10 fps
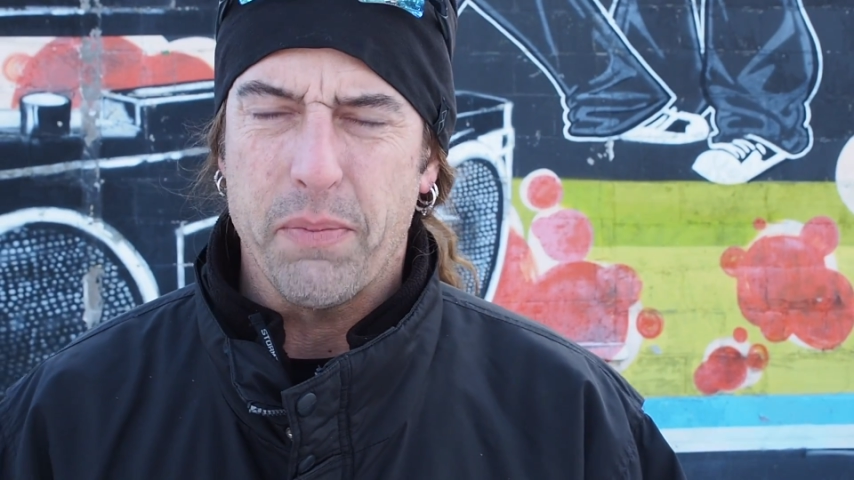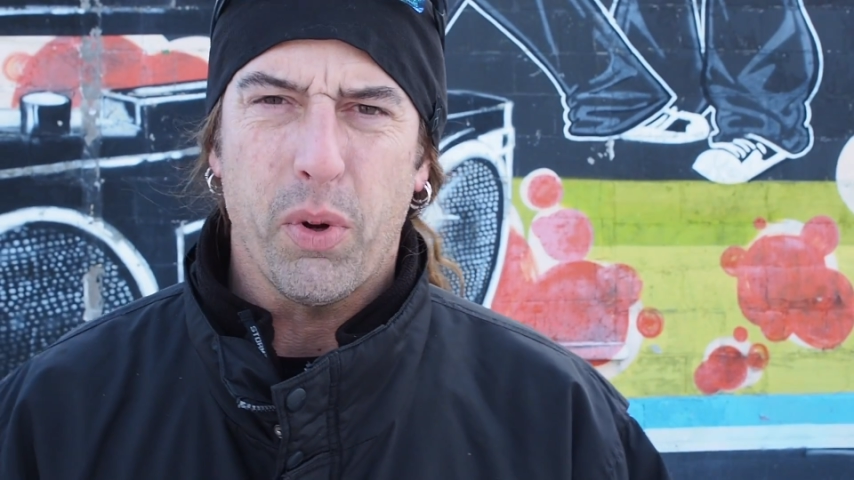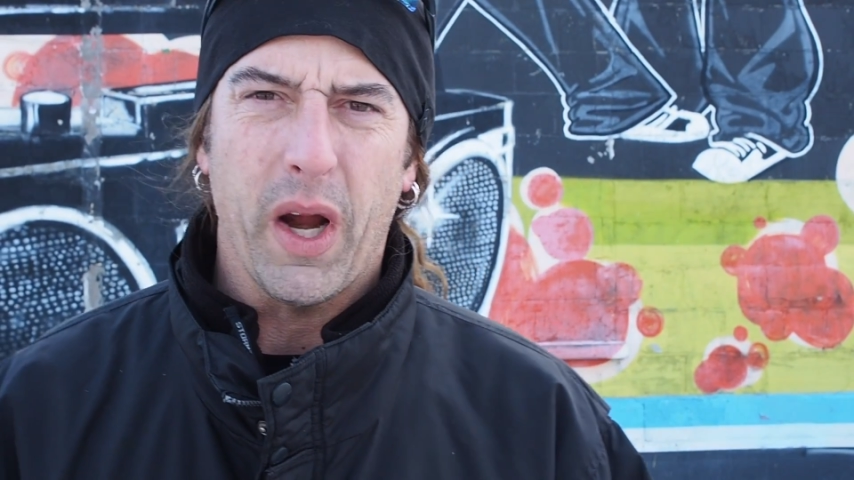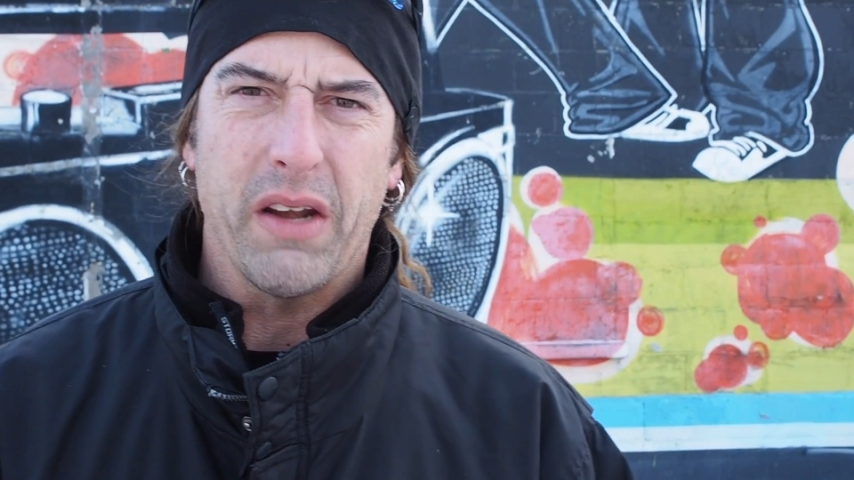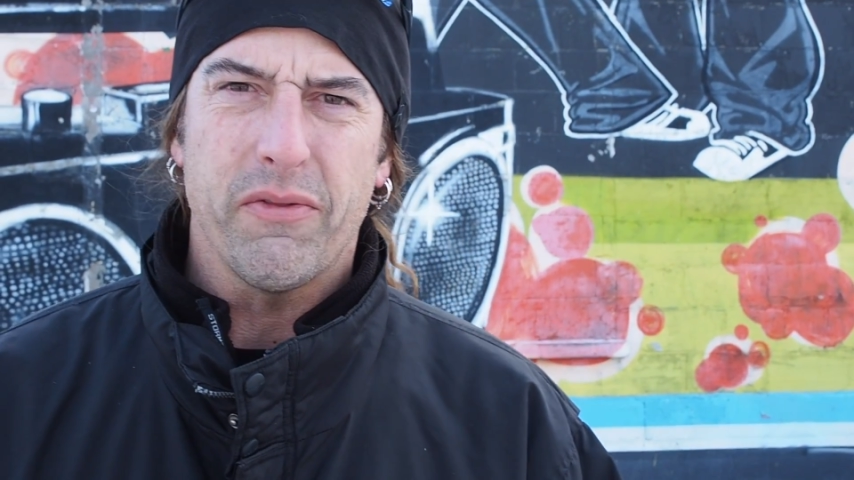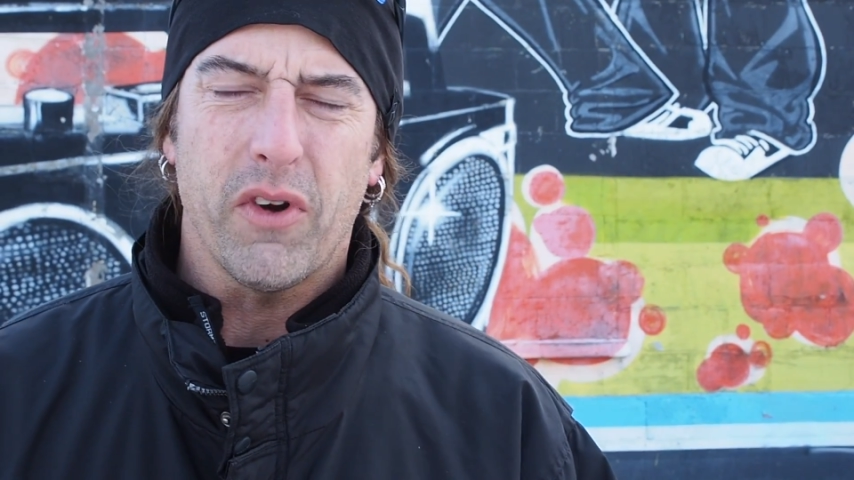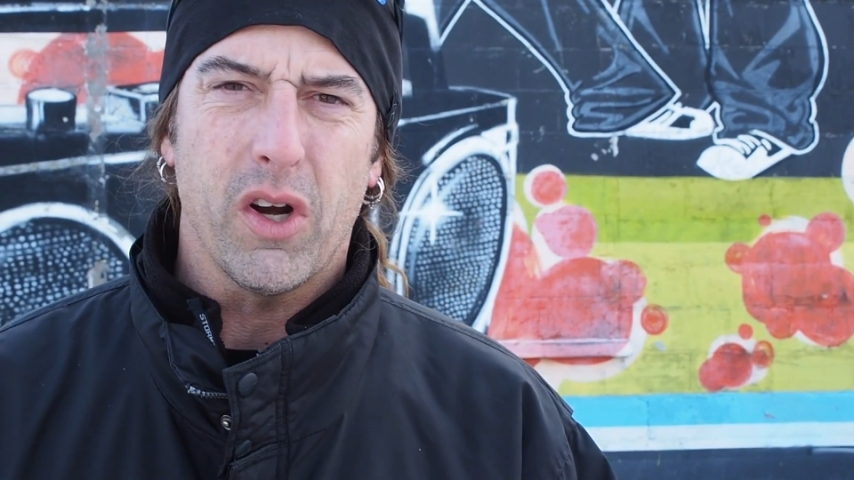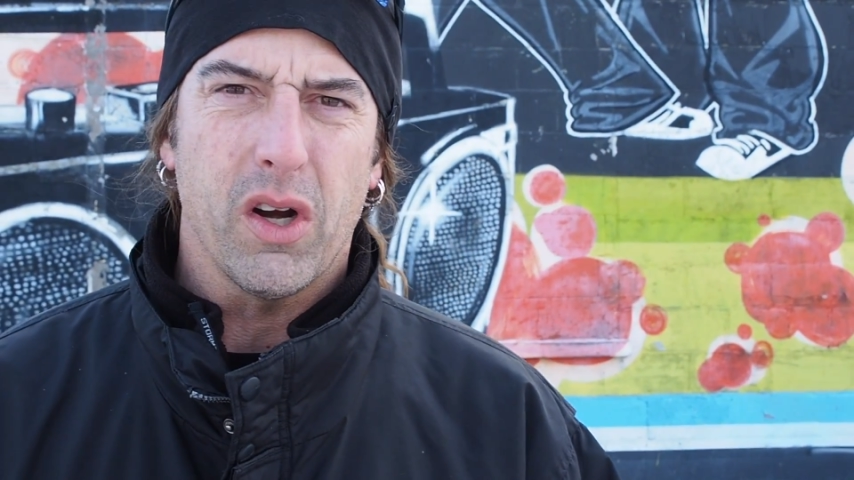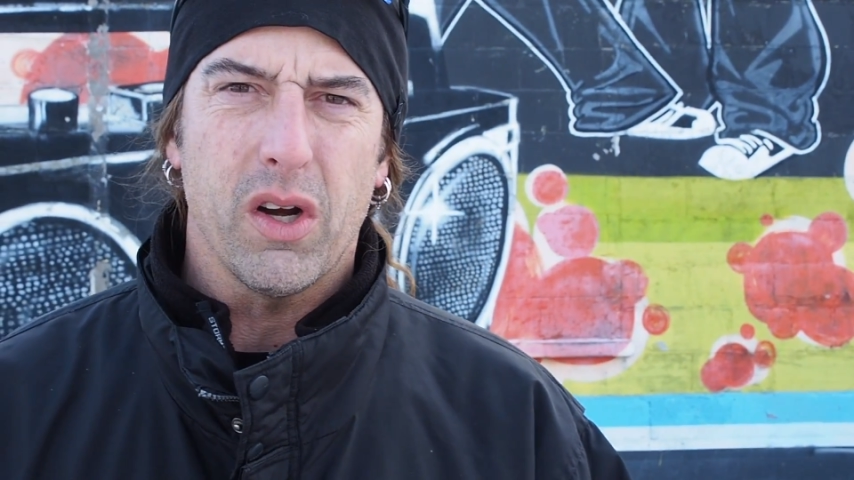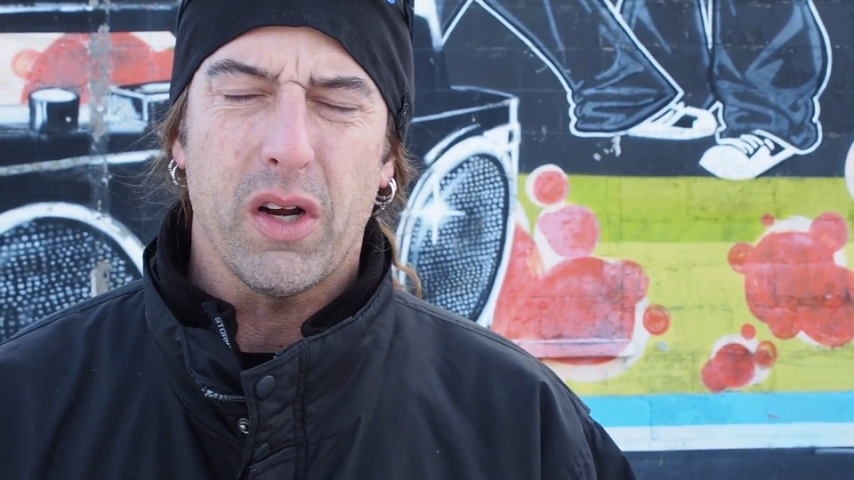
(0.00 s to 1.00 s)
prayed for
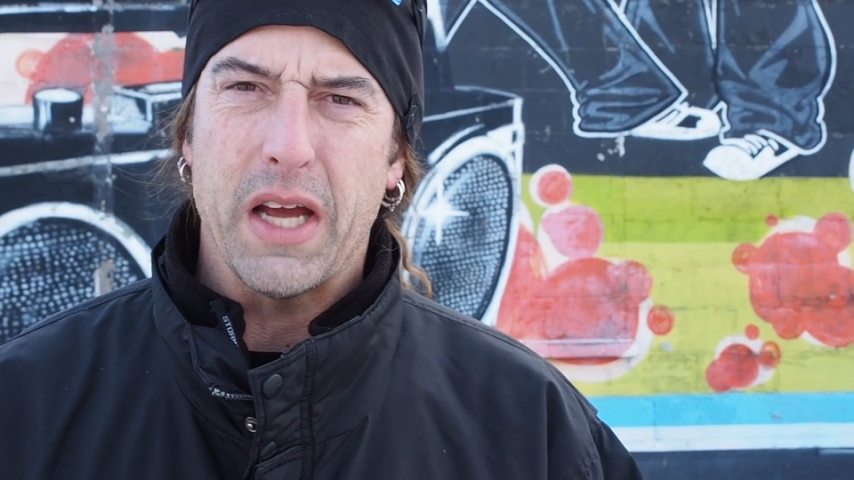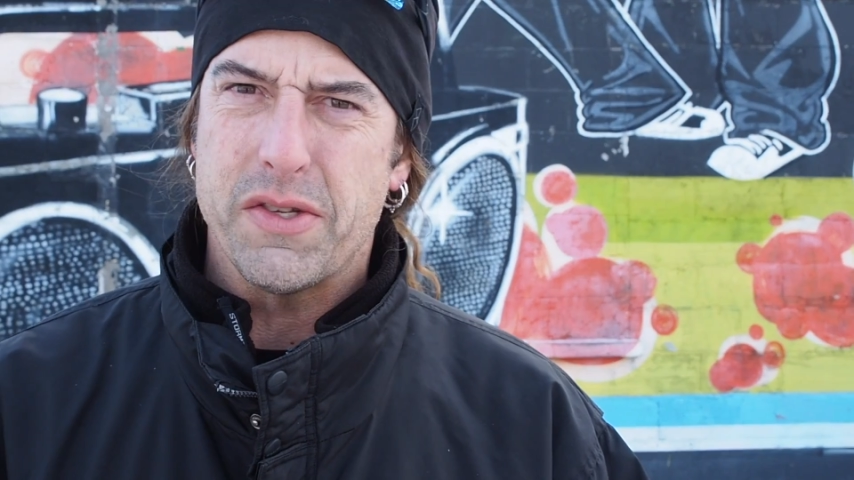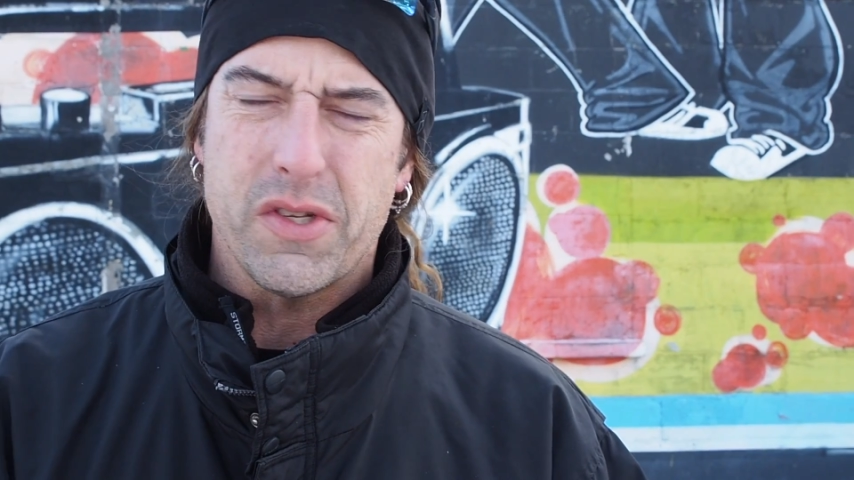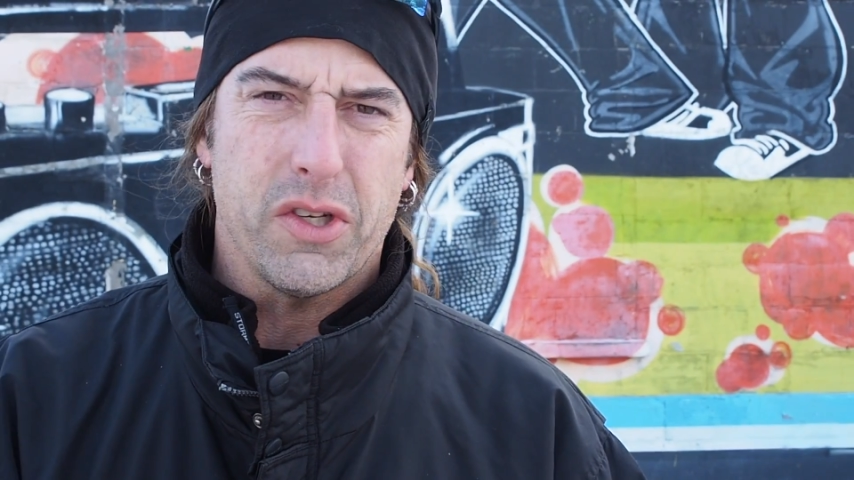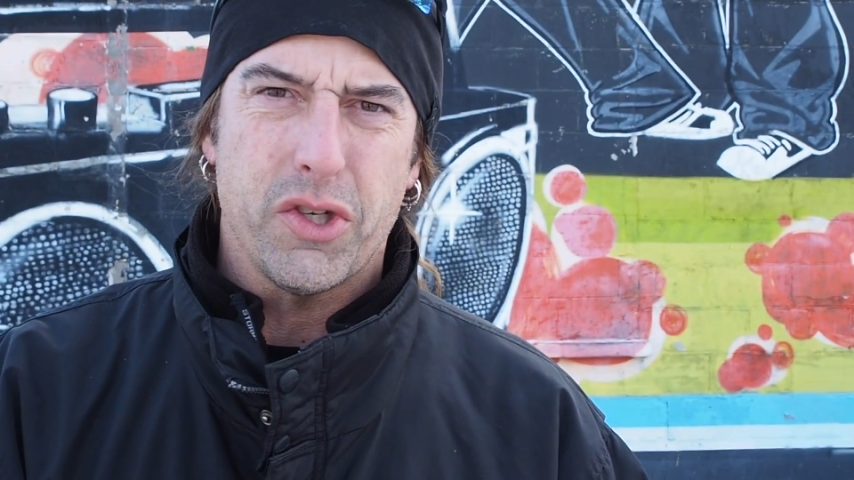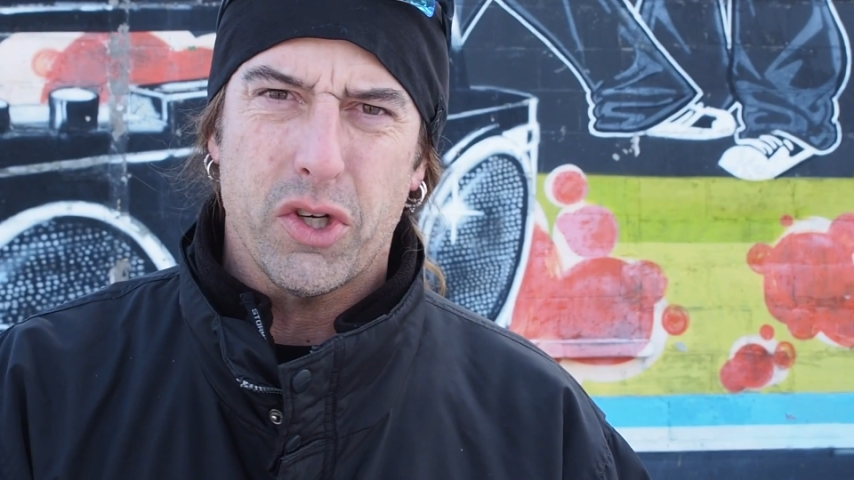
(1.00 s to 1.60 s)
her, as